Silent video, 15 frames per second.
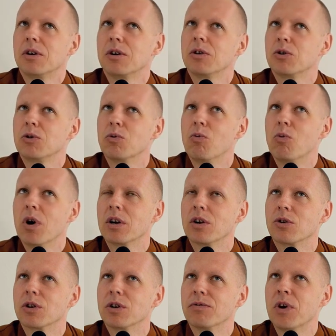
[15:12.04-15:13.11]
you
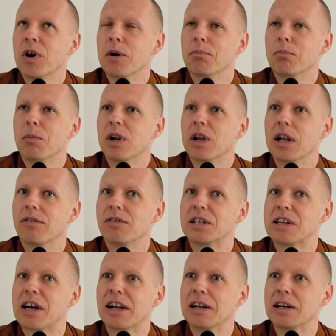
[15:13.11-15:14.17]
wonder if I'm
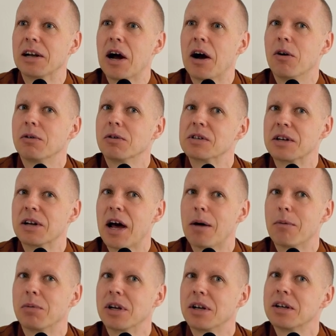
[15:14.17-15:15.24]
levitating now, is it
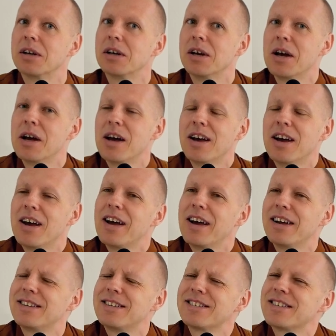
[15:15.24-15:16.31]
happening?
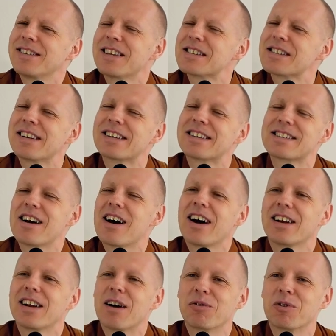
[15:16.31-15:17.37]
It doesn't
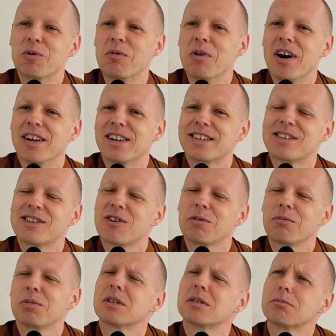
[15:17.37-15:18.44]
excite after a while. It sort
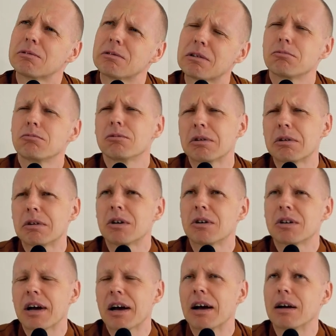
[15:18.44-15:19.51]
of becomes like, yeah,
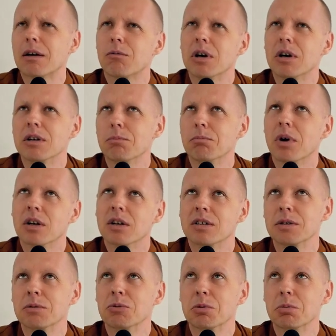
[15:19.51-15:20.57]
okay, well, the body
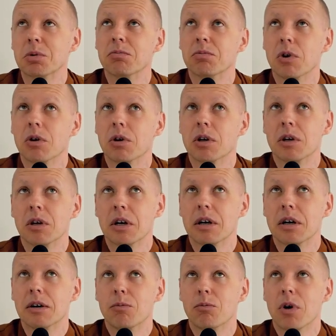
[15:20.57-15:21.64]
seems to be floating,
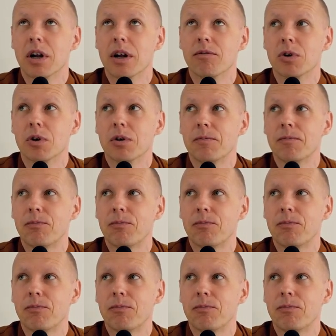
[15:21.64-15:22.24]
yeah, whatever.